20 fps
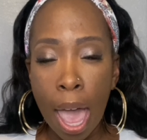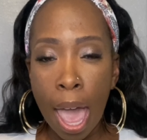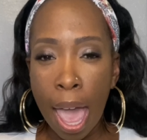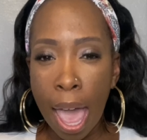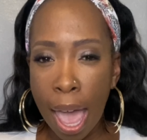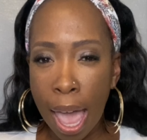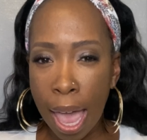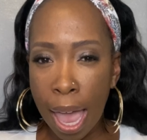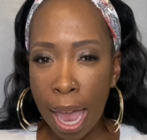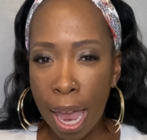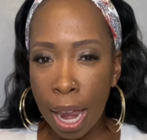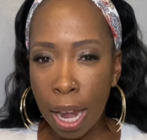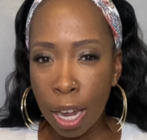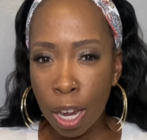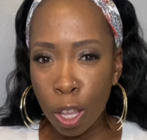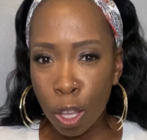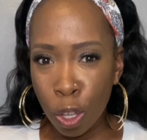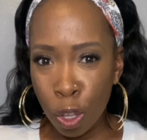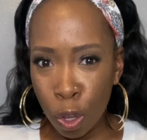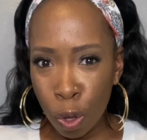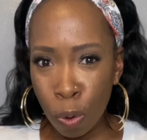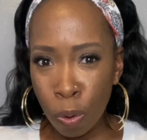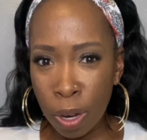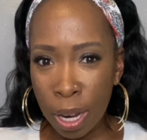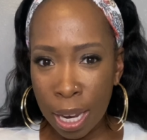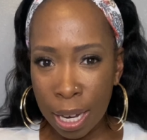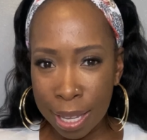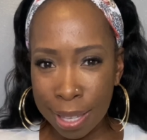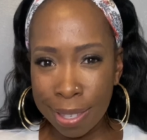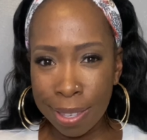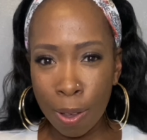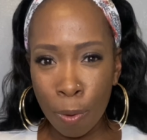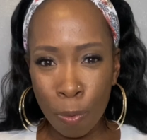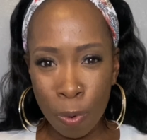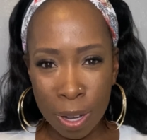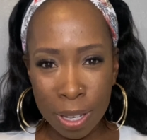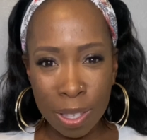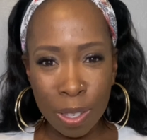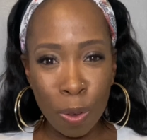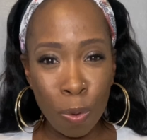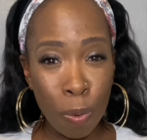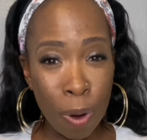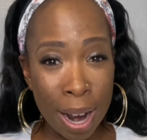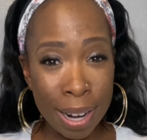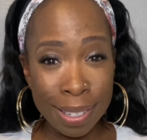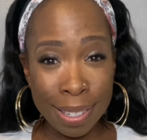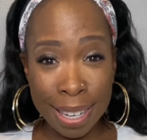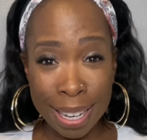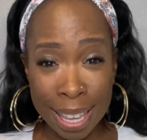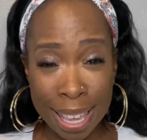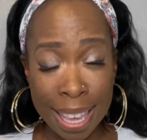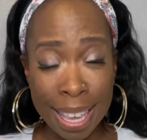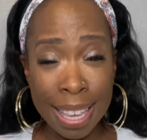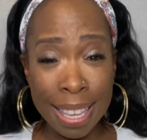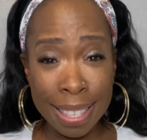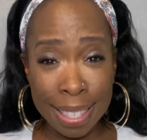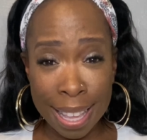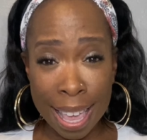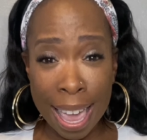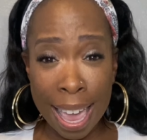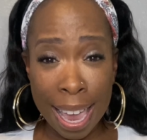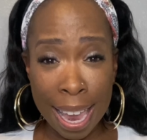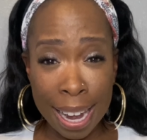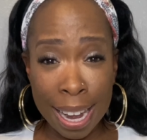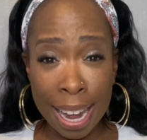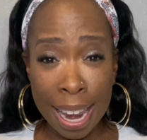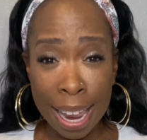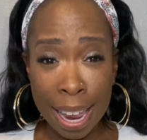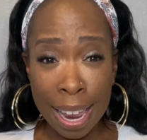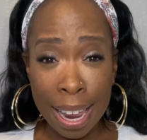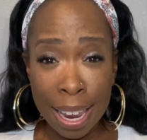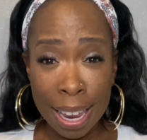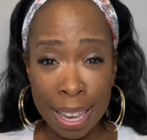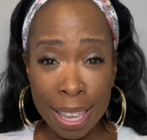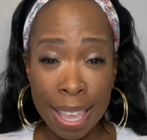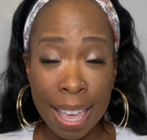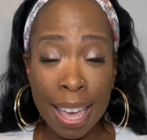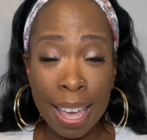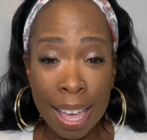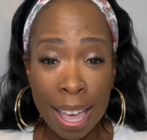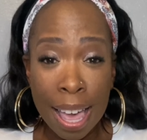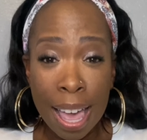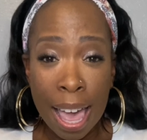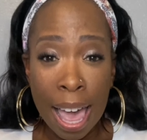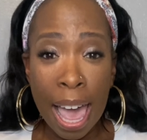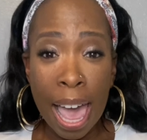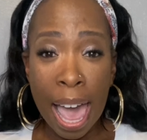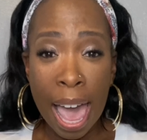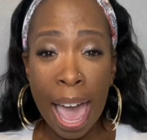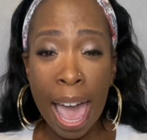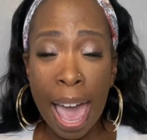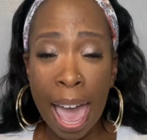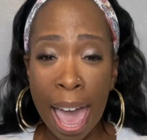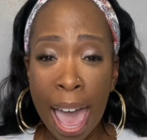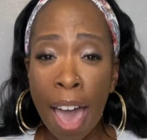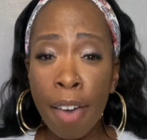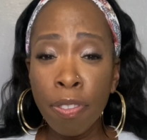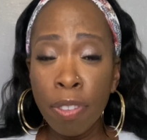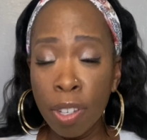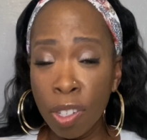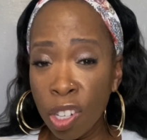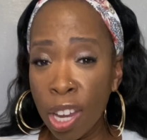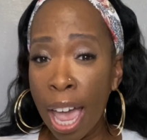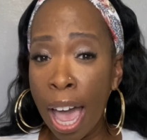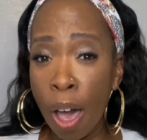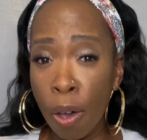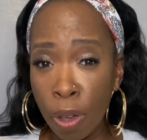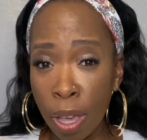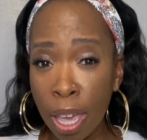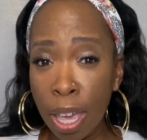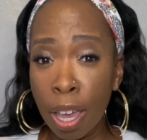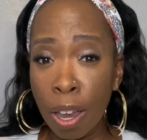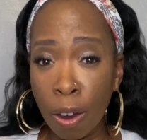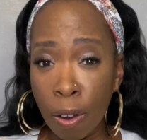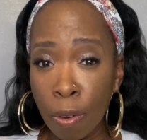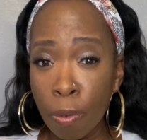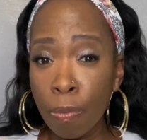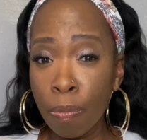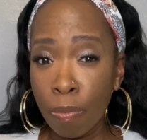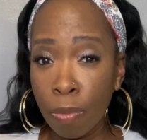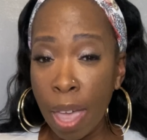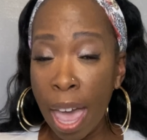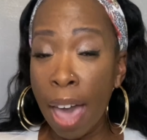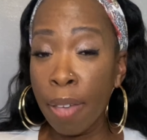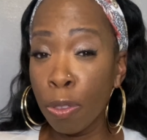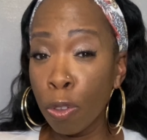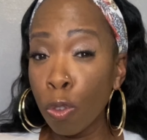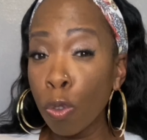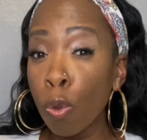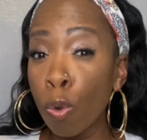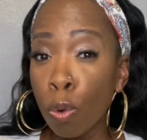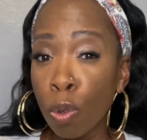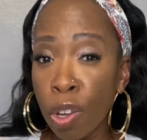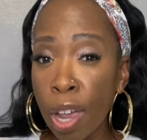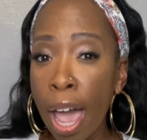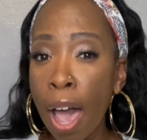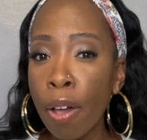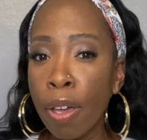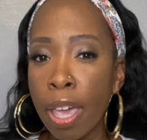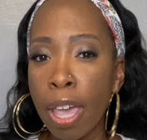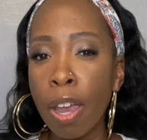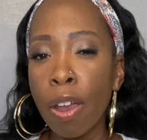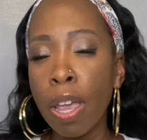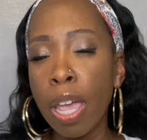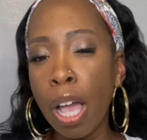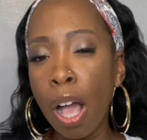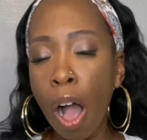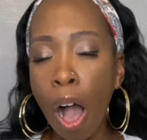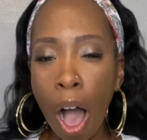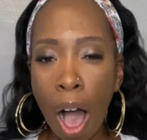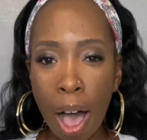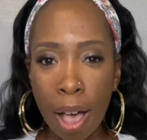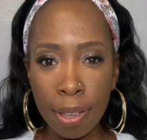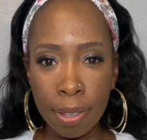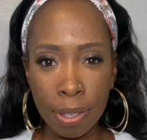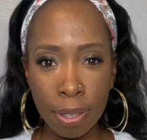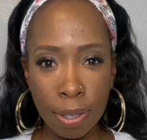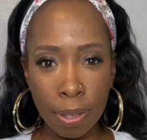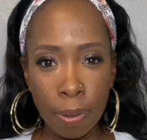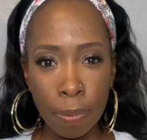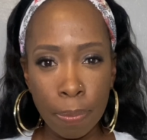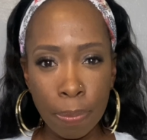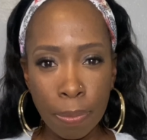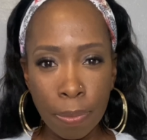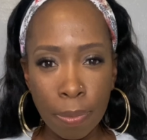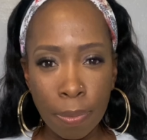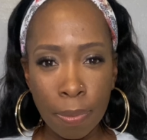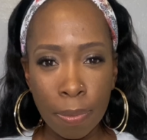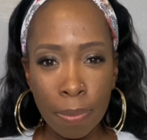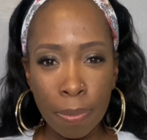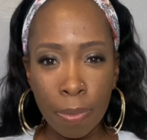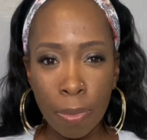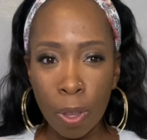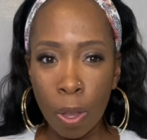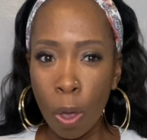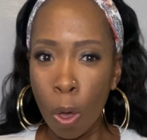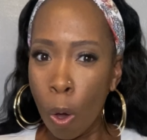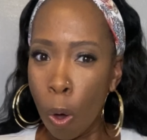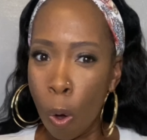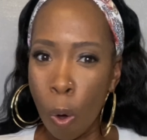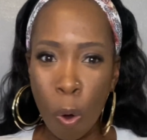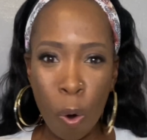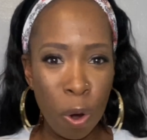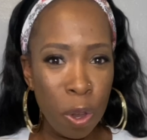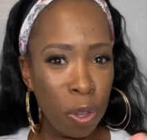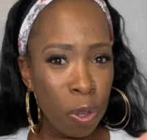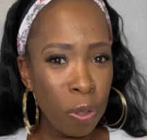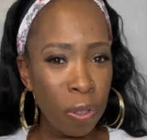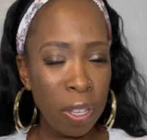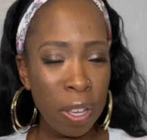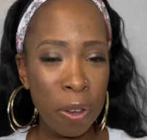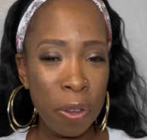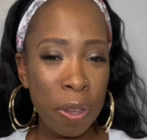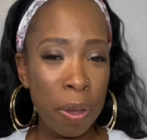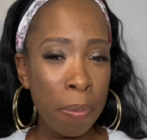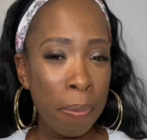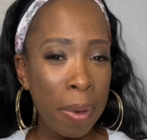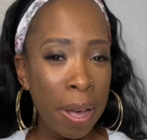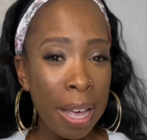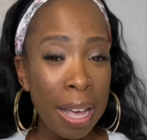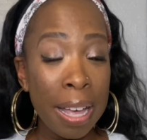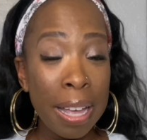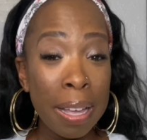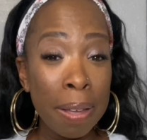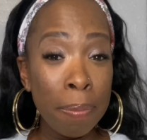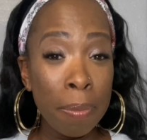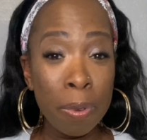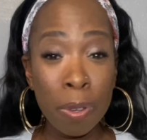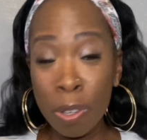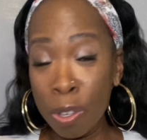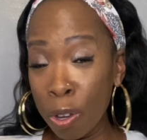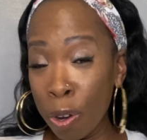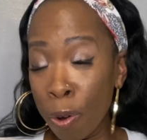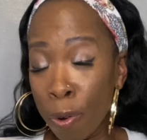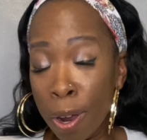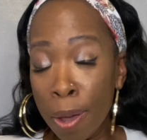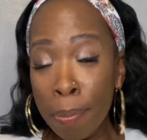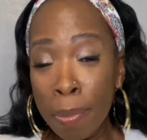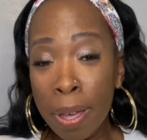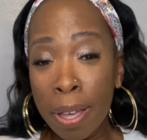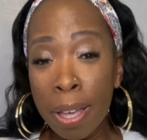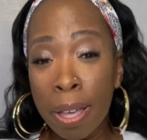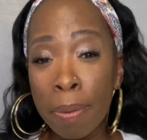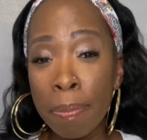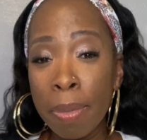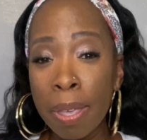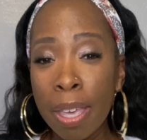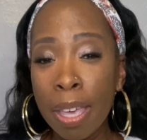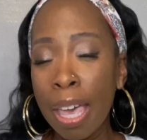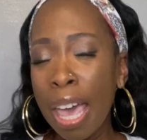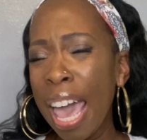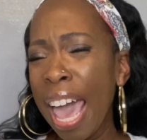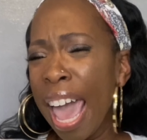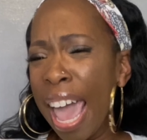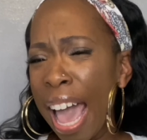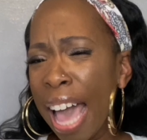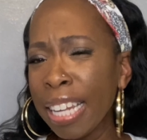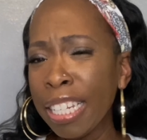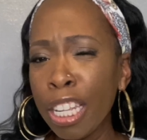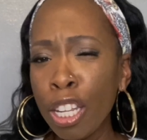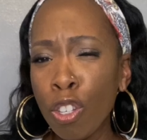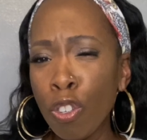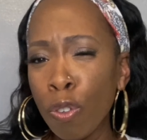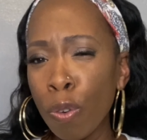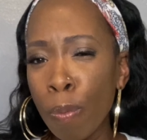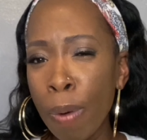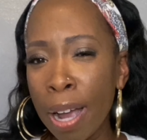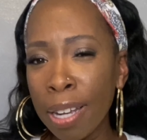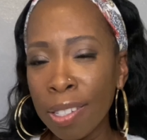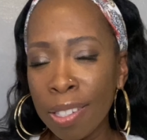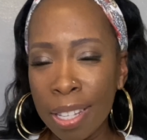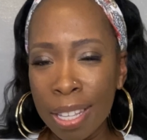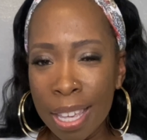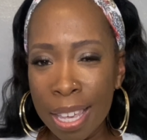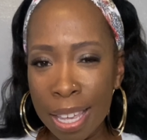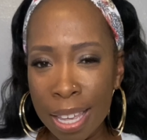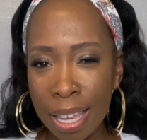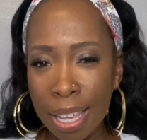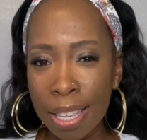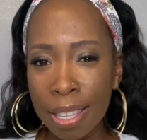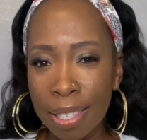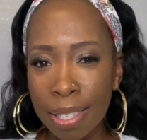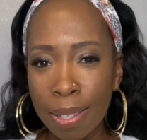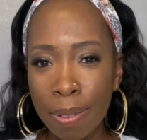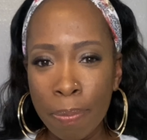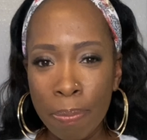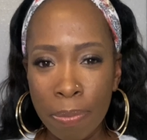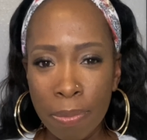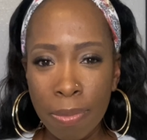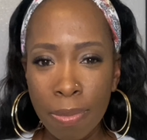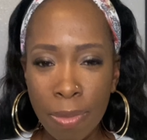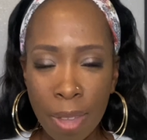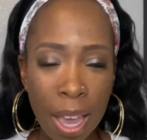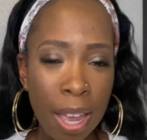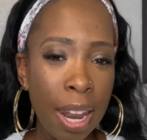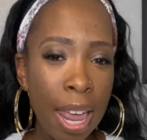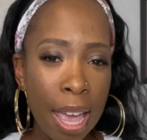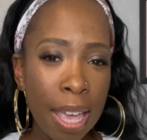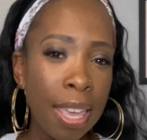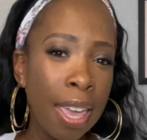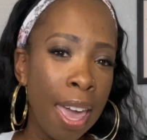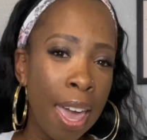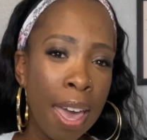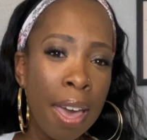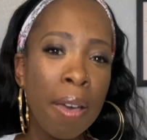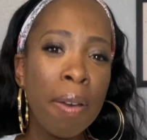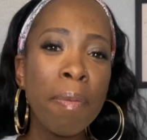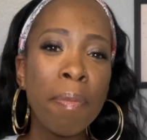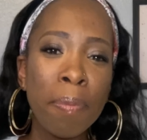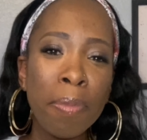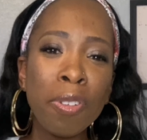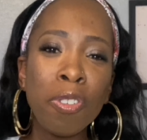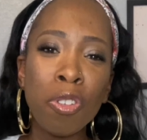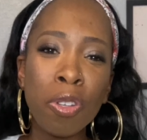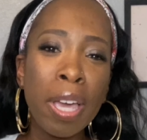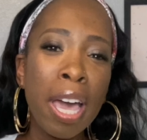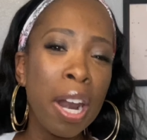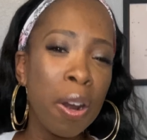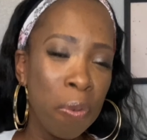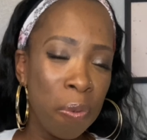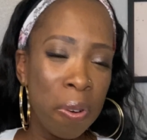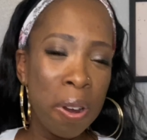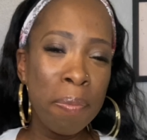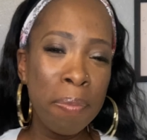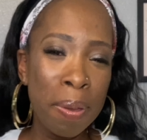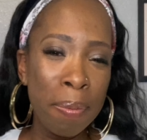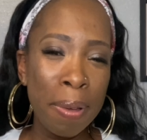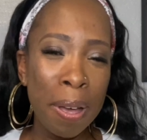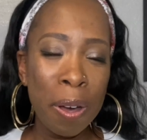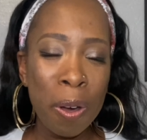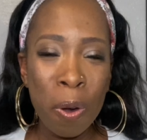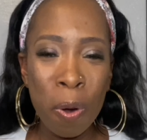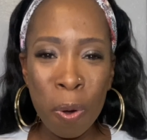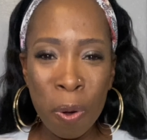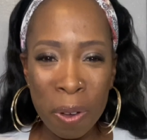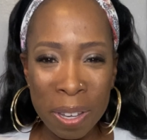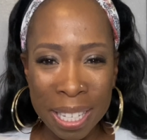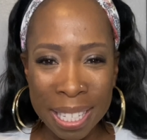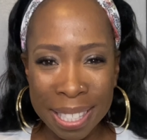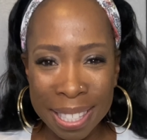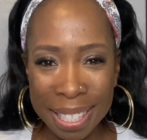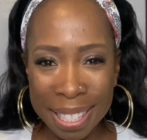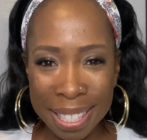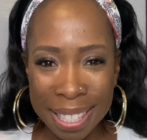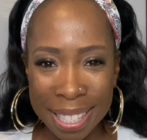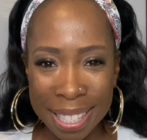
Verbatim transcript: and you needed someone to watch the kids. And yeah, after childcare, after school childcare, it costs. Or you tell your mom, your grandma, hey, I need you to watch the kids. They're like, yeah, but you got to run me my coins.